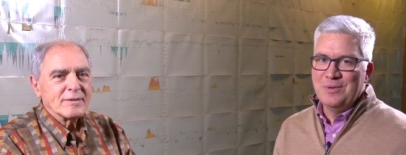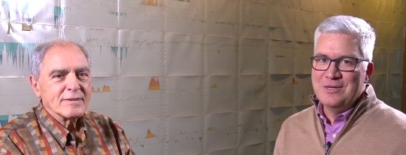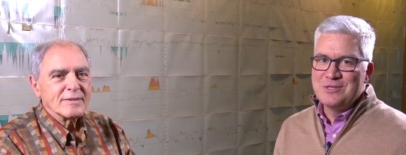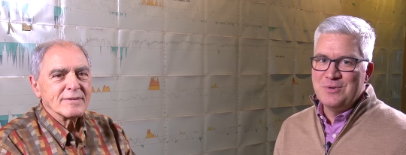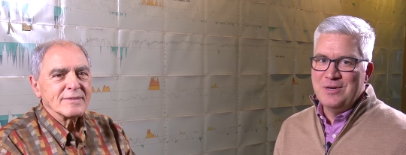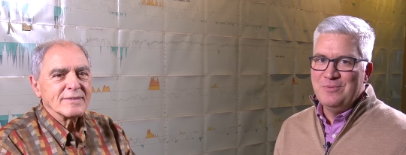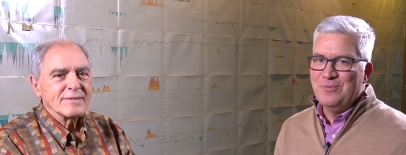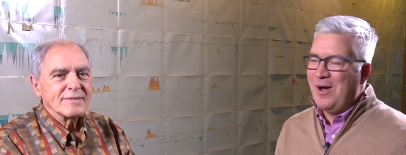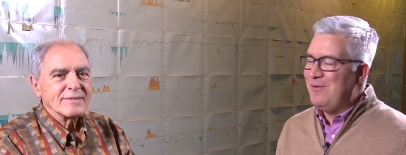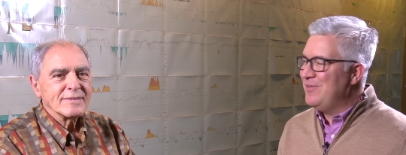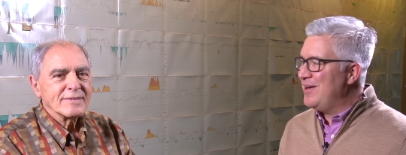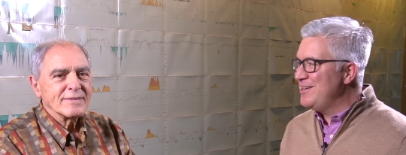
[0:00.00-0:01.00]
Speaker 1: industry,
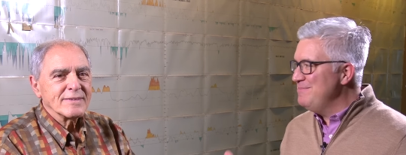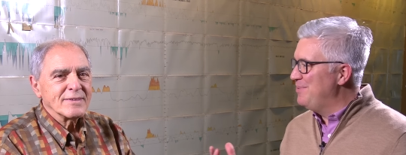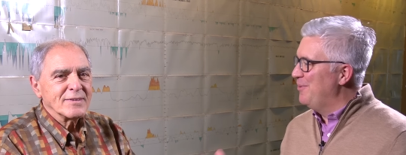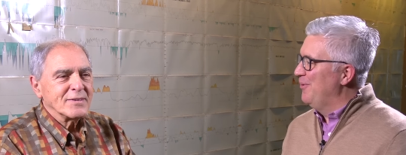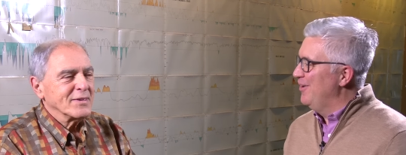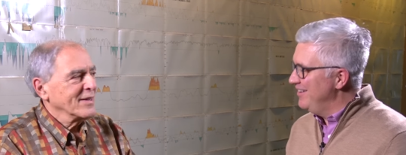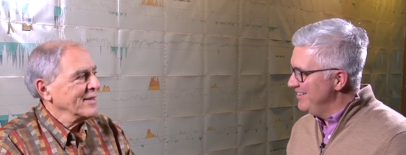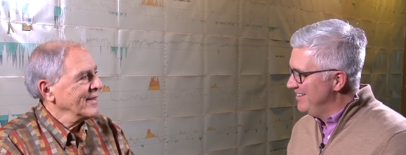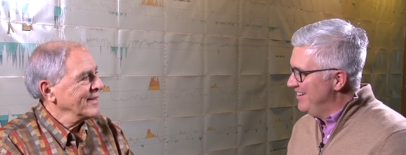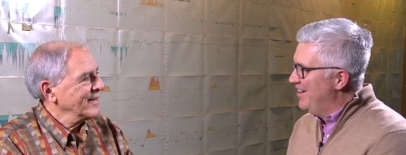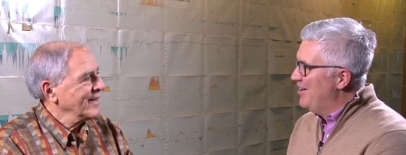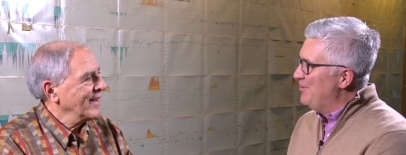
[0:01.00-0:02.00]
Ralph Acampora.
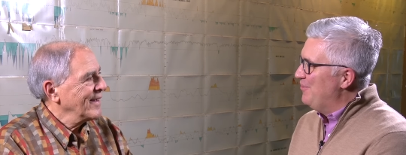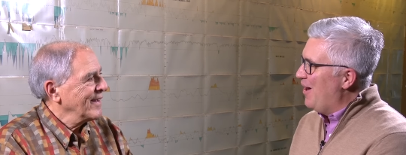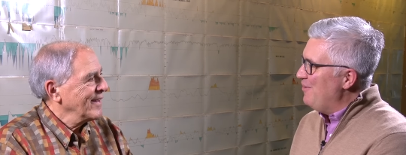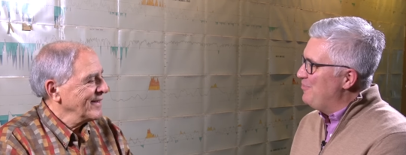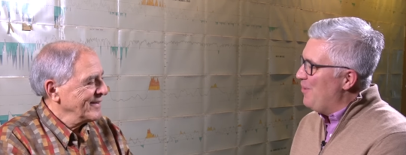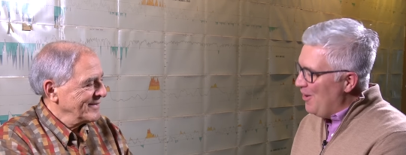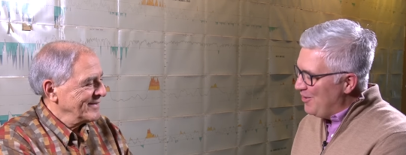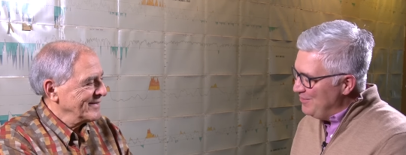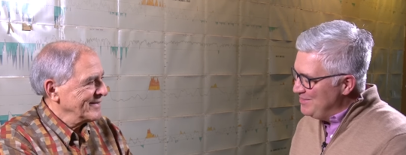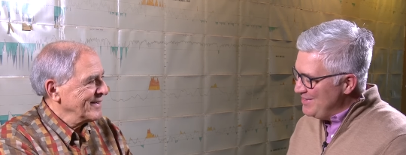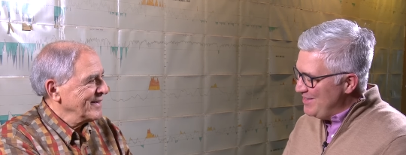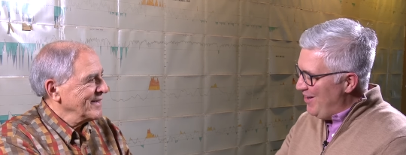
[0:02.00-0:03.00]
Ralph,
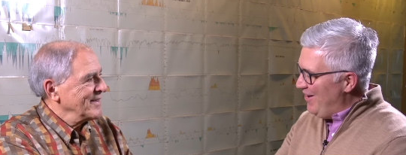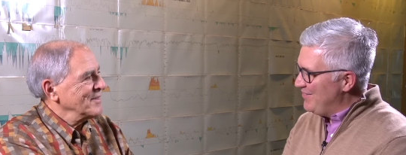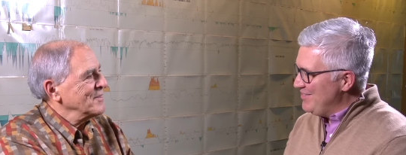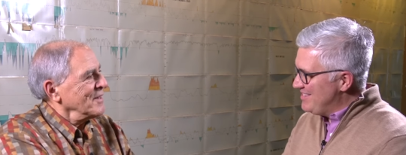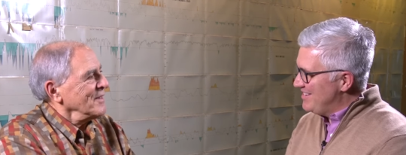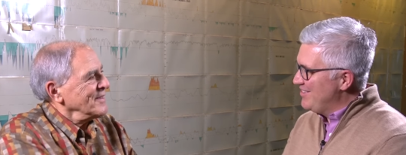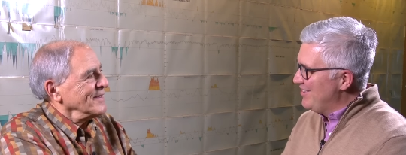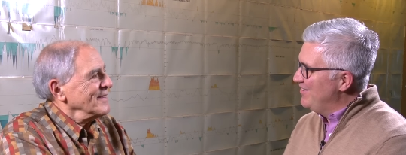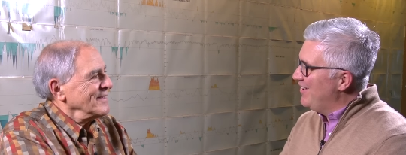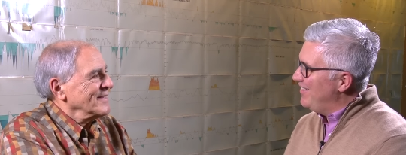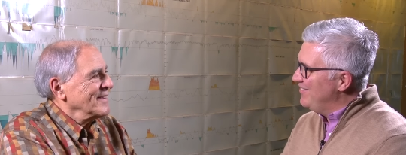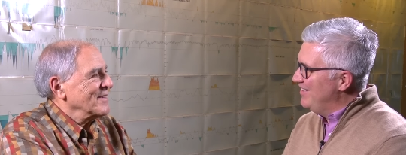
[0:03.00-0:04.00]
welcome to the office here
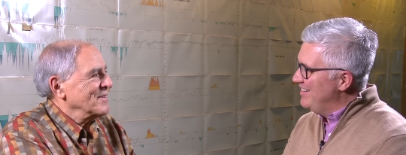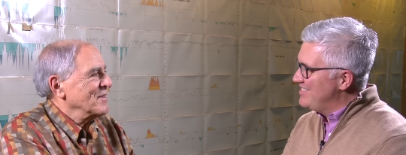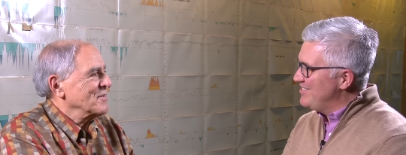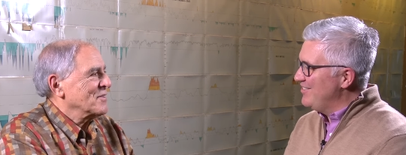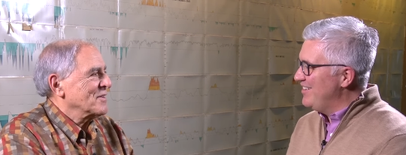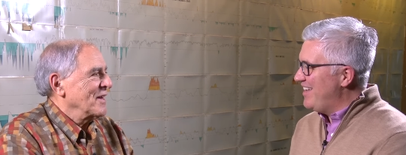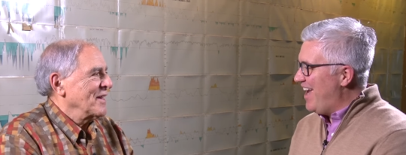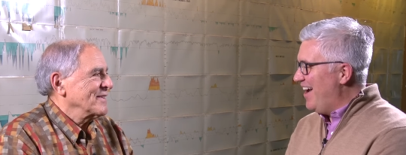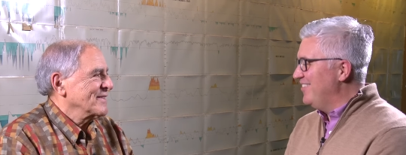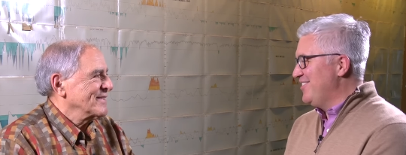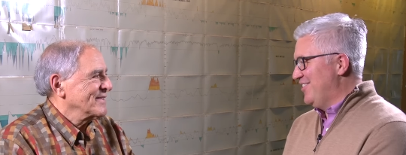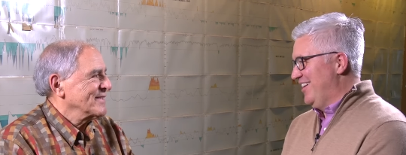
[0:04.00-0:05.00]
in Redmond. It's so good Thanks. to
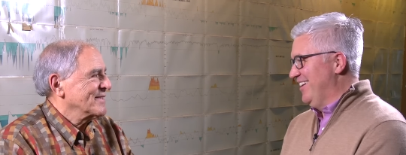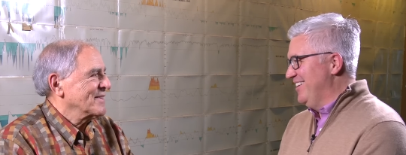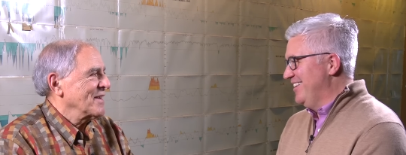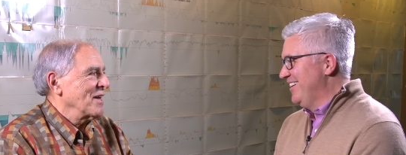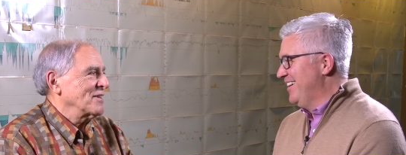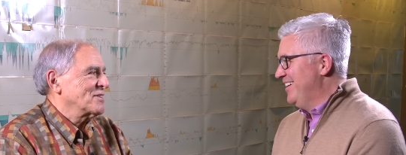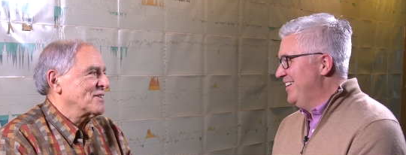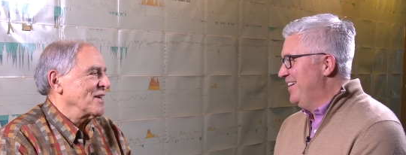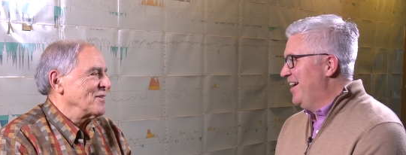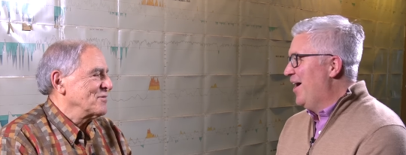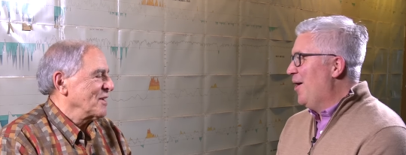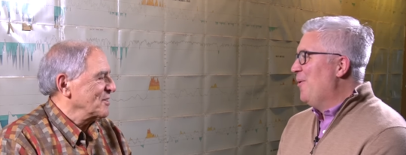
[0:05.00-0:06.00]
have you here. Thanks,
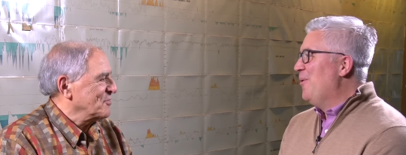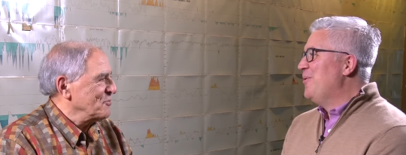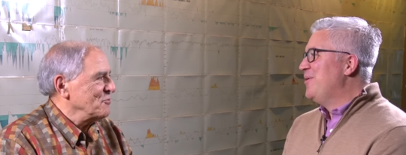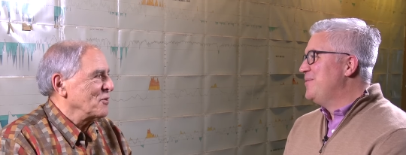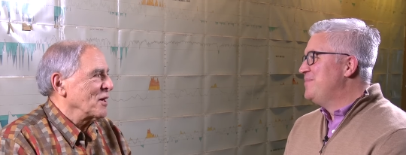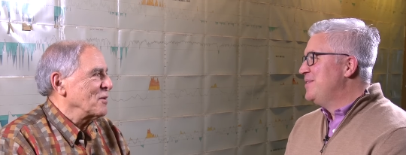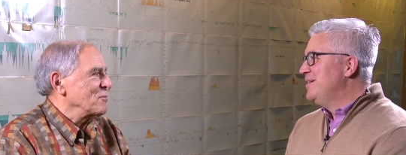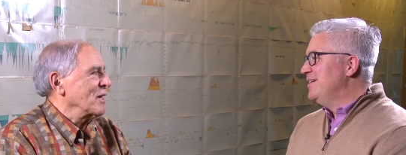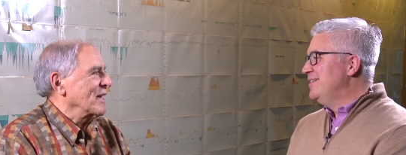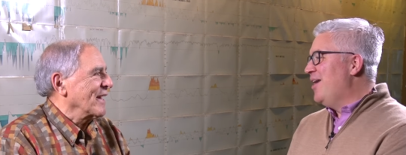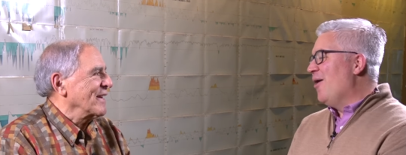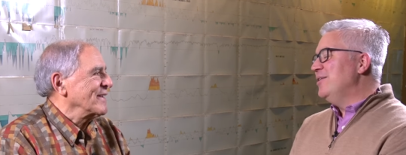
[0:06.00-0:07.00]
Speaker 2: Dave. Thanks for inviting
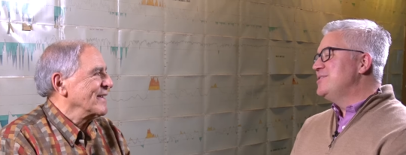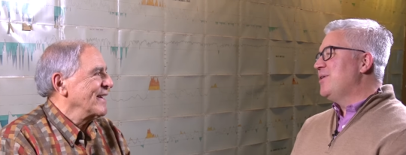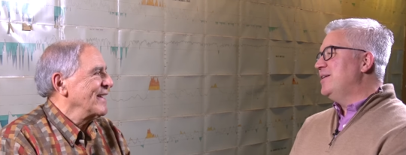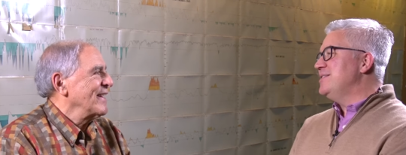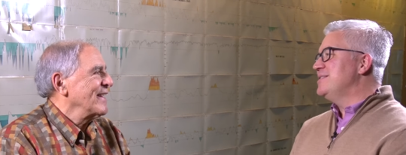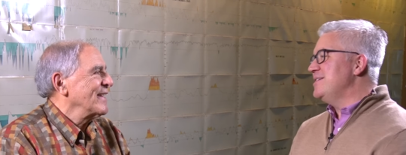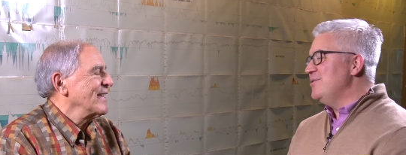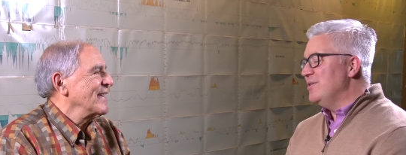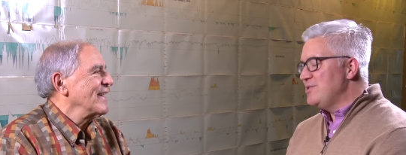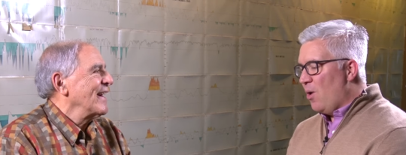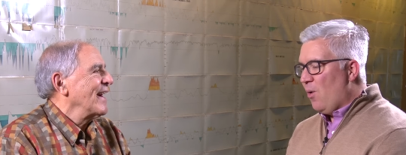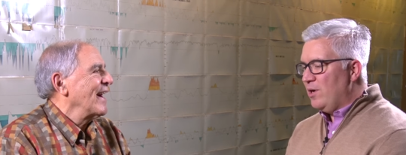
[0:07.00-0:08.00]
me.
Speaker 1: No, it's great to see you
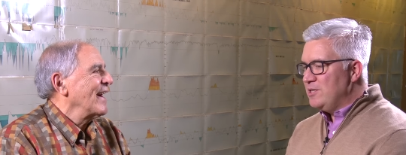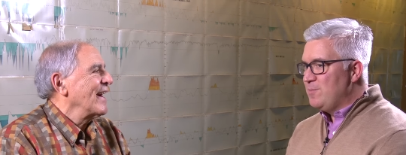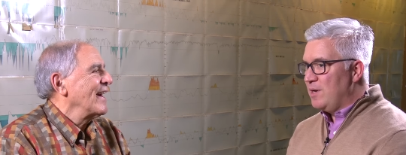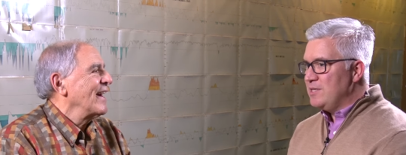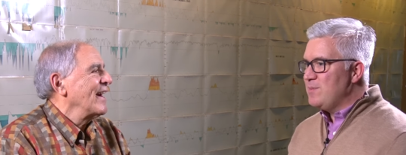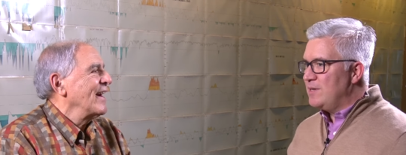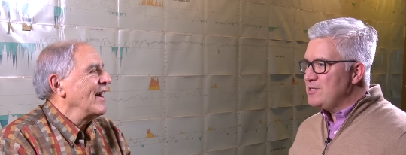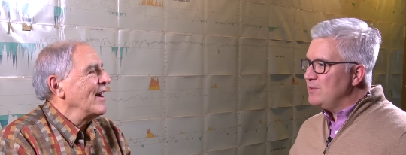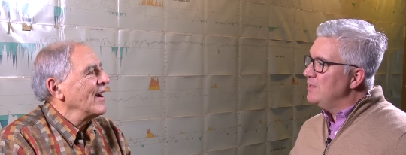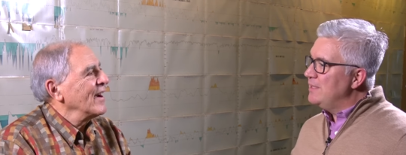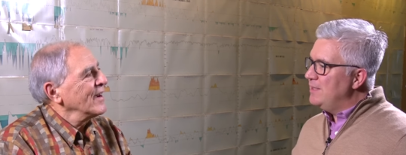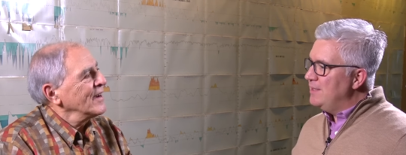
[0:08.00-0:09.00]
as always, but
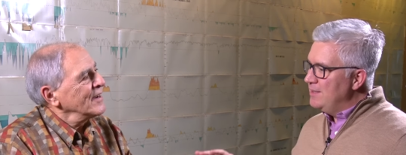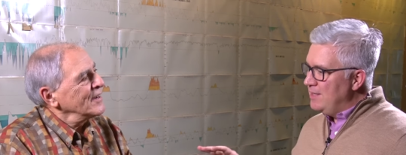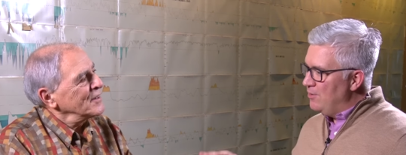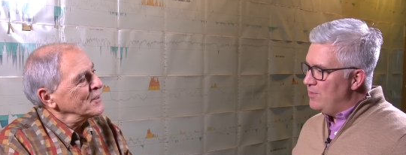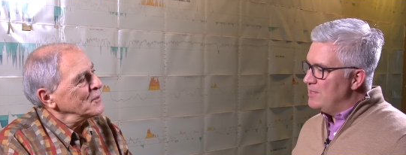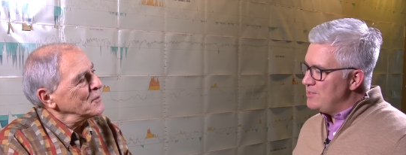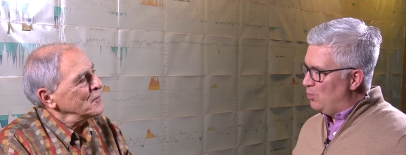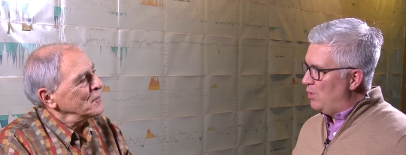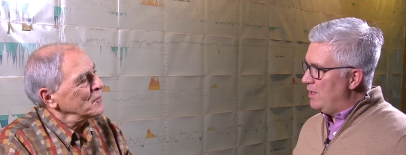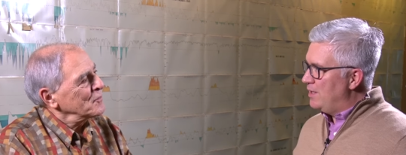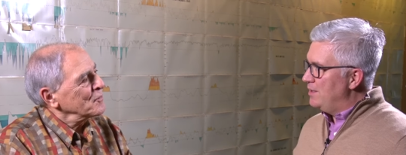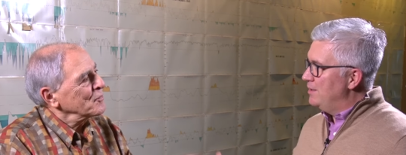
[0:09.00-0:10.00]
especially, you know, this
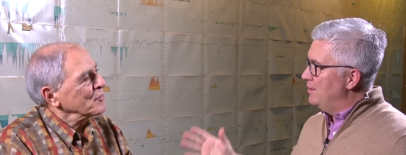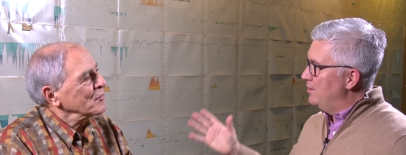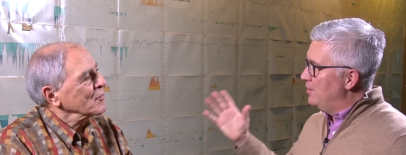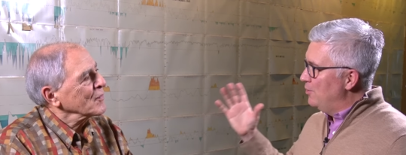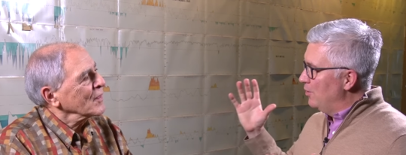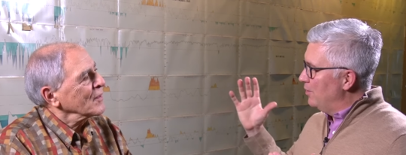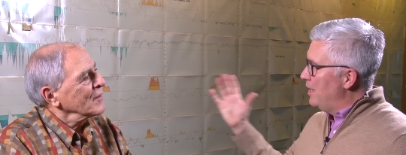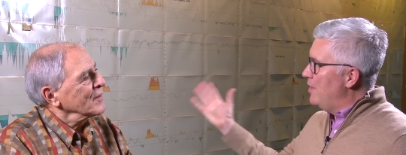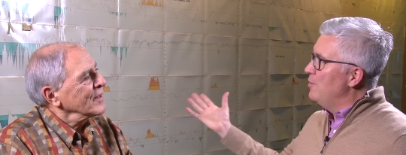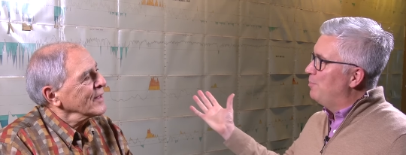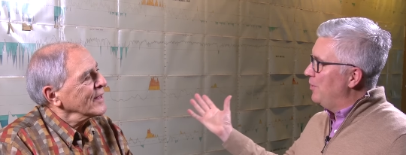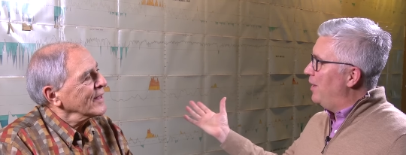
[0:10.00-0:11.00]
week, you're
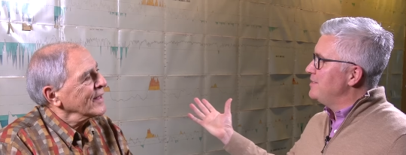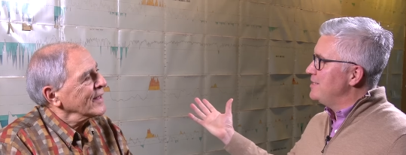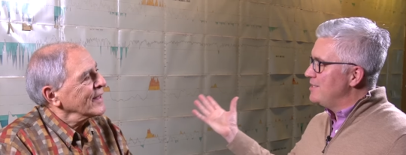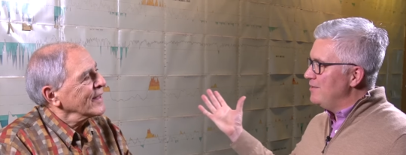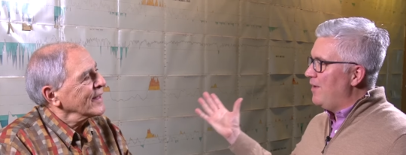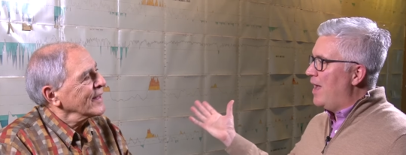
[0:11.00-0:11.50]
in the process of